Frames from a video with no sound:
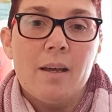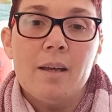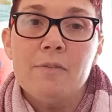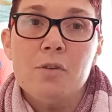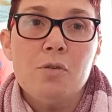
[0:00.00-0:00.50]

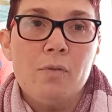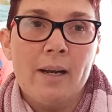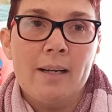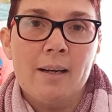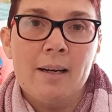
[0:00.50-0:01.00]
If you
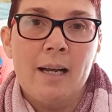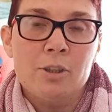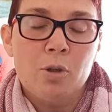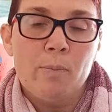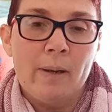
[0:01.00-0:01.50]

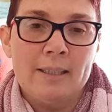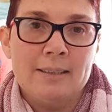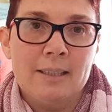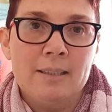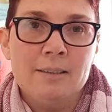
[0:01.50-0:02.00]
recognize your
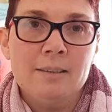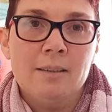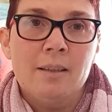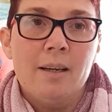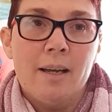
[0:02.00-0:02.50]
blessings
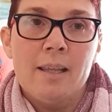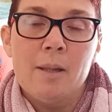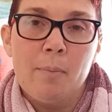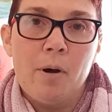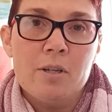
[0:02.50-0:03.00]
in
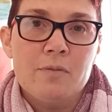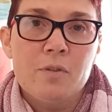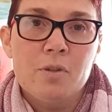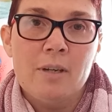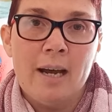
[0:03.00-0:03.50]
the past
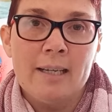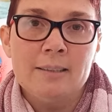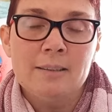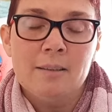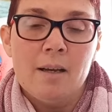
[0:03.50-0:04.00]
few
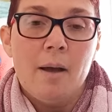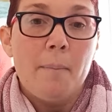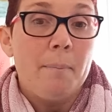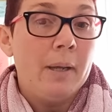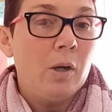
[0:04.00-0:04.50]
days,
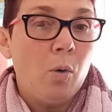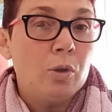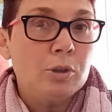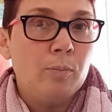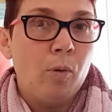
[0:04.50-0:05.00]
big or
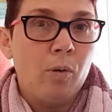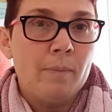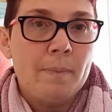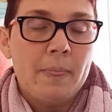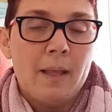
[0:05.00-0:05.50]
small,
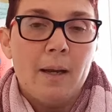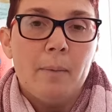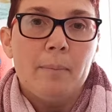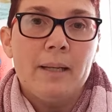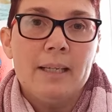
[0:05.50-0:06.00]

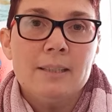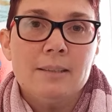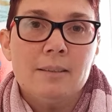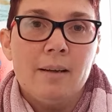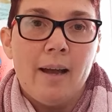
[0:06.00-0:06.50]

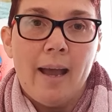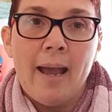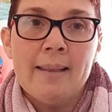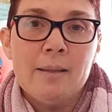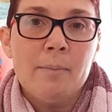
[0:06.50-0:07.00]
please
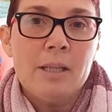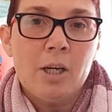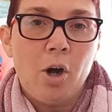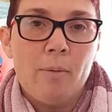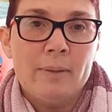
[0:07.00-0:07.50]
add them in the
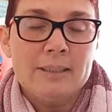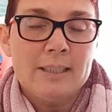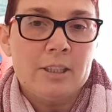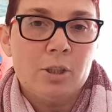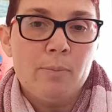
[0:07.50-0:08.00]
comment
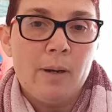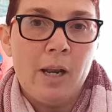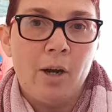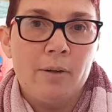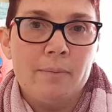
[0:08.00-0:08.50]
section
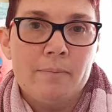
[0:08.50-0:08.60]
below.